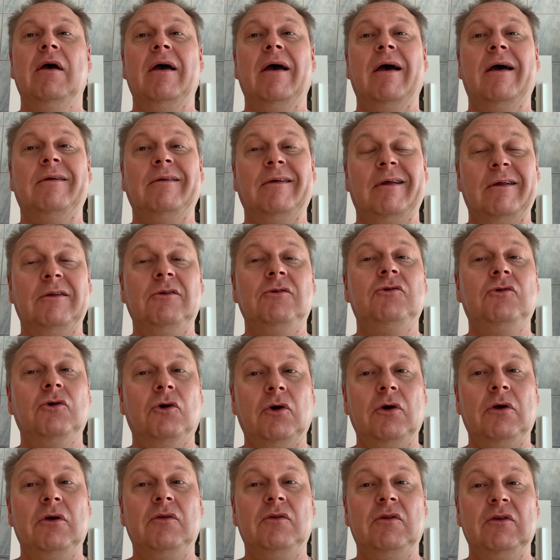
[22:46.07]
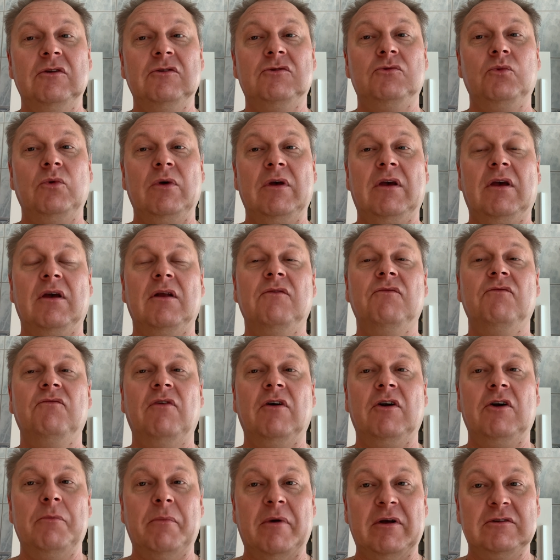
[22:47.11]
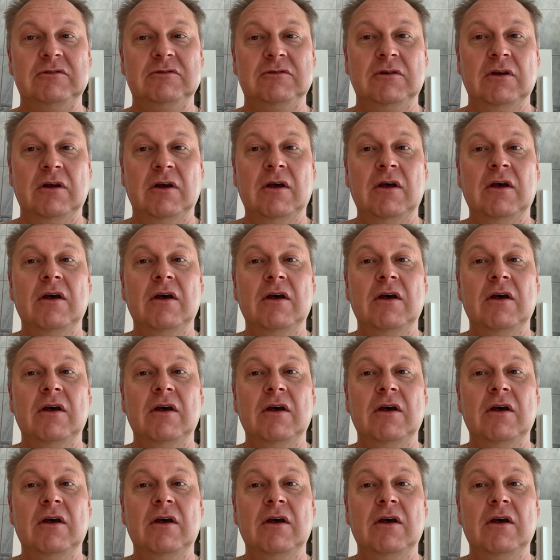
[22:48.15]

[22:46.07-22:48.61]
and enjoy this weekend very much.